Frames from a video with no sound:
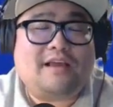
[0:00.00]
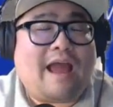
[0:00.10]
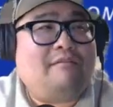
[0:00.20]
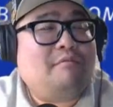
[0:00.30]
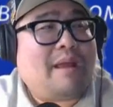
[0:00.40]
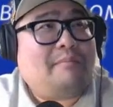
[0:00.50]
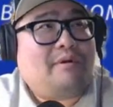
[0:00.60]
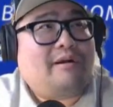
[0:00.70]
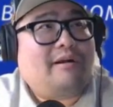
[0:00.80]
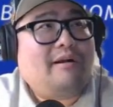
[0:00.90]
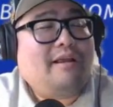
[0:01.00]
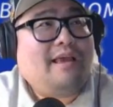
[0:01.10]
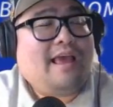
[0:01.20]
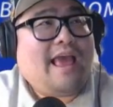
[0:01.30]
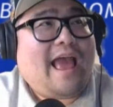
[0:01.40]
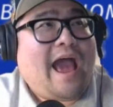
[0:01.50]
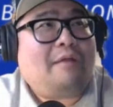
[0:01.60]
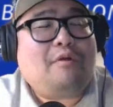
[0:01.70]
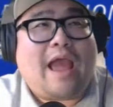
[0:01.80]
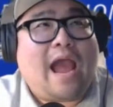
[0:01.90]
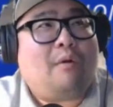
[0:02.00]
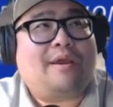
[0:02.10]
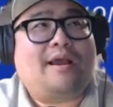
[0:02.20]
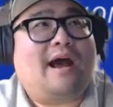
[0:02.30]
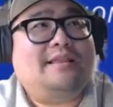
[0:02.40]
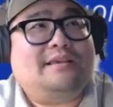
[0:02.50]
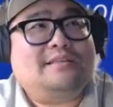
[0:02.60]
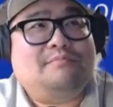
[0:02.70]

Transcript: I remember, I don't know how I got this.